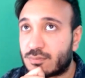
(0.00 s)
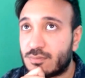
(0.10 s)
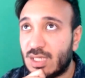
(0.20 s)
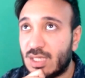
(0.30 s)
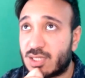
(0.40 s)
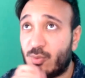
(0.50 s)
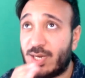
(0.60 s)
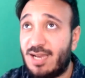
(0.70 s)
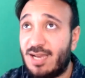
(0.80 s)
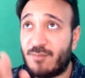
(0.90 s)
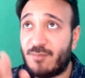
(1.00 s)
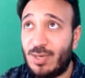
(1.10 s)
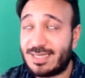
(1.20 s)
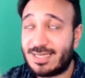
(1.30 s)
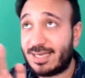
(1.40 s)
so when I have my
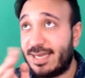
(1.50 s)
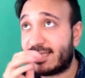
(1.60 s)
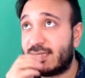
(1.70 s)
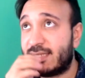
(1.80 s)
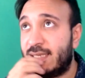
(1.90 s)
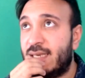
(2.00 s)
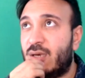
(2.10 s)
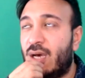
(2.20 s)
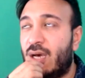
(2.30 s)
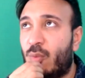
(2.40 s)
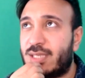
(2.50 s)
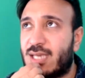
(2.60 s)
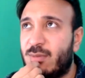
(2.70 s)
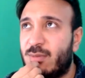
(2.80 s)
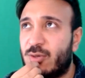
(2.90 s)
Wednesday guest, one
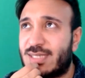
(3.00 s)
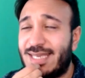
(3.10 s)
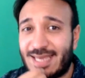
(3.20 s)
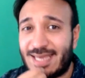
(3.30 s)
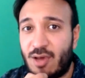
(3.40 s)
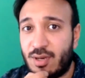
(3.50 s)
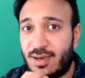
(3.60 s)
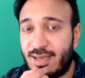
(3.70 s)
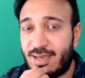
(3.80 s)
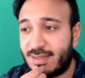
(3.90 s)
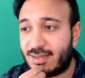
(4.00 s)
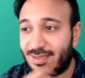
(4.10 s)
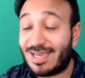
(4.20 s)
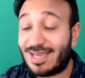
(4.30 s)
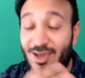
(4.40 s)
time it was the accountant the
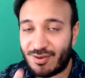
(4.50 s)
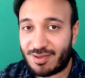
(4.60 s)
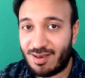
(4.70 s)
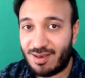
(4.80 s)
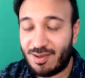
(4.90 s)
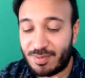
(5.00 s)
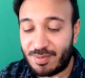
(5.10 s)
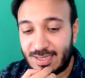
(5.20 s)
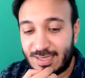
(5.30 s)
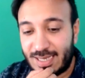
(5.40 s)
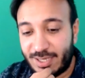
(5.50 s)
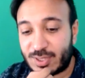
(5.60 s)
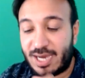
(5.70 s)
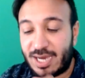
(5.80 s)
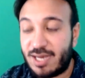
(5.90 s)
accountant of the club, and he was
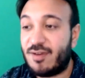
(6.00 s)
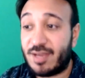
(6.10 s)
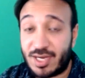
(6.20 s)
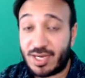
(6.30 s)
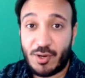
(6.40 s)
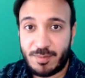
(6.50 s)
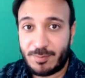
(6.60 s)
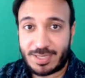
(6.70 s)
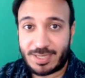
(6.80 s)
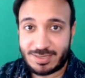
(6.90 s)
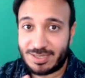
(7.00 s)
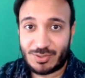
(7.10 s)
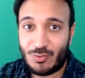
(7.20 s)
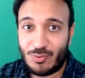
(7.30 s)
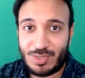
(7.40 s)
kind of having a go at me because it's
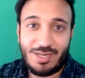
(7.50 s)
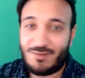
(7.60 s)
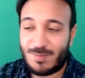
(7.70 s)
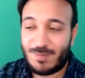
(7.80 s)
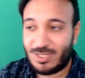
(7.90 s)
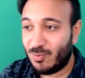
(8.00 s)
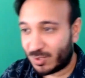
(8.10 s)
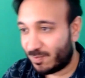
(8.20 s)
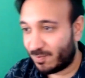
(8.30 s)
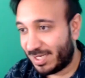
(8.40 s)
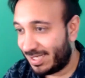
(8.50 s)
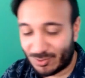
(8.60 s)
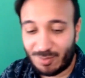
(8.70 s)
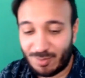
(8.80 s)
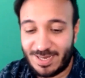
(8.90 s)
all, I've spent too much money, it's
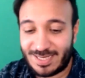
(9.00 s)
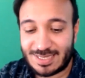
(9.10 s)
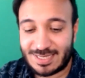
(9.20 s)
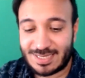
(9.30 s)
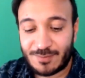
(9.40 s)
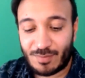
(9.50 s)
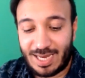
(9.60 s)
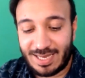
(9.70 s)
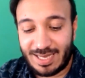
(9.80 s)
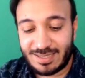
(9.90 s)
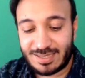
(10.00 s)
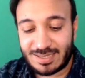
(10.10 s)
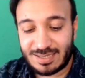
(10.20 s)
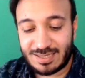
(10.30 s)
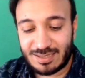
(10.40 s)
all a mess. And
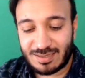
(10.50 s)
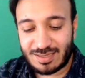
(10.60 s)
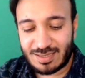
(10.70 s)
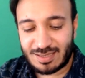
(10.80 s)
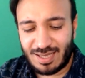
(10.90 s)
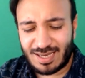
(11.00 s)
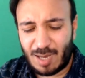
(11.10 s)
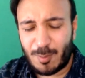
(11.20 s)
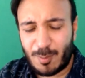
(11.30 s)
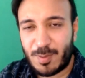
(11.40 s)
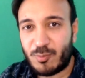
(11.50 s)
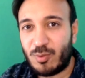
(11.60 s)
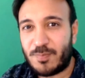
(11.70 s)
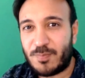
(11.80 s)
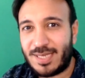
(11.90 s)
like a couple of people were
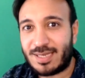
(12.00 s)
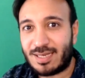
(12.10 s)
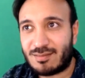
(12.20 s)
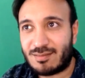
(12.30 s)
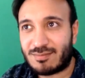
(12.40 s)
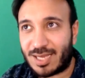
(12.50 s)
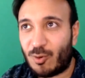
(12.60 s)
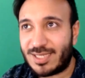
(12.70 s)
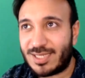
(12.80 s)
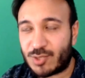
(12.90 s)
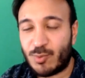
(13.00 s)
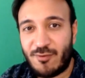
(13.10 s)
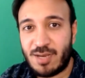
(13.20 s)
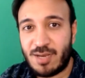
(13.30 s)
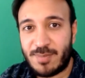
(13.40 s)
being like quite
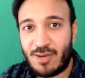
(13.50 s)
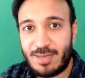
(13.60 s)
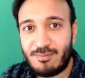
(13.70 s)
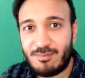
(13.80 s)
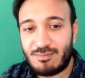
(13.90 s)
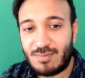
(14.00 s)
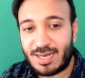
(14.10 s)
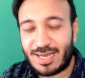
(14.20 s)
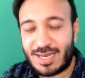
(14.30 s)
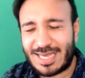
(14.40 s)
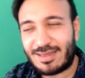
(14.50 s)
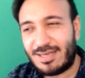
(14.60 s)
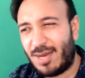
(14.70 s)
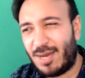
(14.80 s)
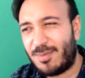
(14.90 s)
sweary about him, and I get that it
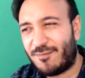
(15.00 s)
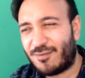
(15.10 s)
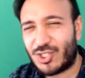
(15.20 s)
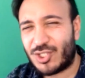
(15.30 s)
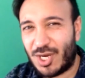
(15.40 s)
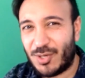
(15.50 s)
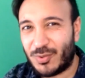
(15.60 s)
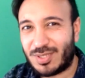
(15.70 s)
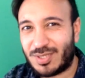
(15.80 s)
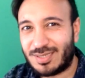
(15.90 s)
might be for a joke,